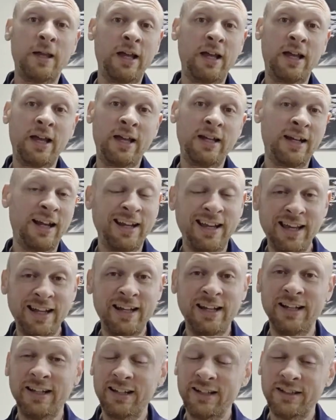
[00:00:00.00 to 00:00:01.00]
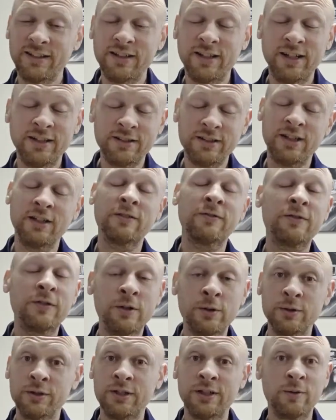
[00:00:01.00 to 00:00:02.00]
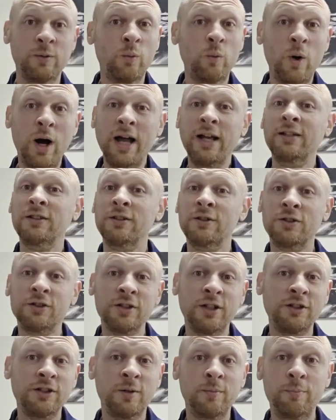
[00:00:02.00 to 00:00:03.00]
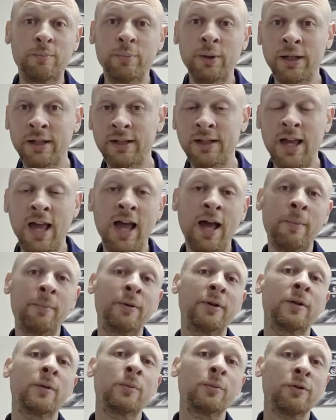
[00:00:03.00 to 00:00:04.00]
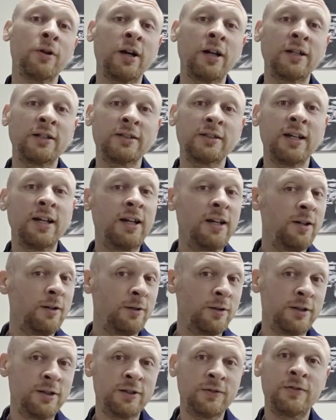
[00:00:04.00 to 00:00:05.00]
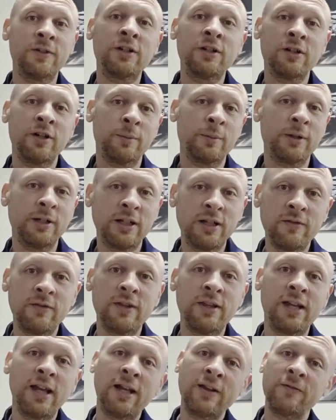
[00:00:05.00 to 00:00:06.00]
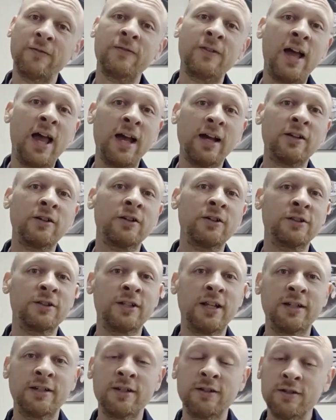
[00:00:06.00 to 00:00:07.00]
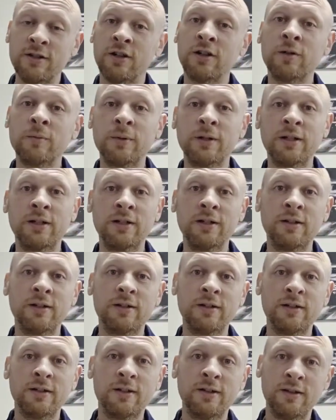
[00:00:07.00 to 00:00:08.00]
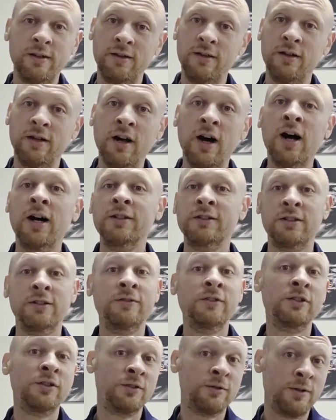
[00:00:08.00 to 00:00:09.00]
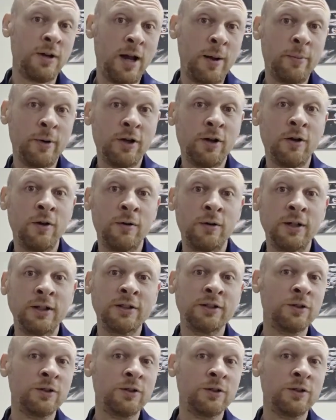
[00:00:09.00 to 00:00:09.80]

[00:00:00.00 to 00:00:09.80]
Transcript: And I get it. It's confusing. Why is there such a big gap in the price? Well, in this video, I'm going to give you the 8 factors that determine the cost of a ceramic coating.